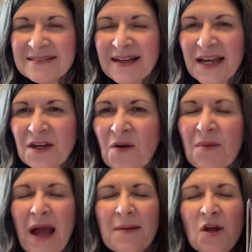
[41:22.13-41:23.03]
I
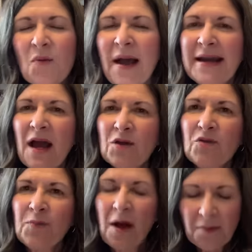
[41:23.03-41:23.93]
know, I know by now
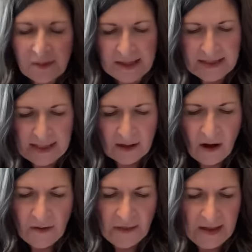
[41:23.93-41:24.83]
you've probably seen
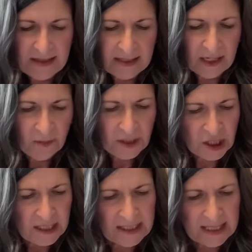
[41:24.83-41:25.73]
all the things in here, but
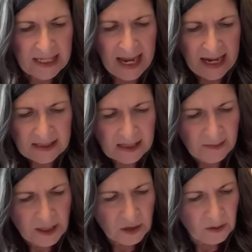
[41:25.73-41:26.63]
just in case,
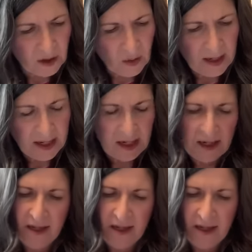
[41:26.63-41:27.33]
let me do a quick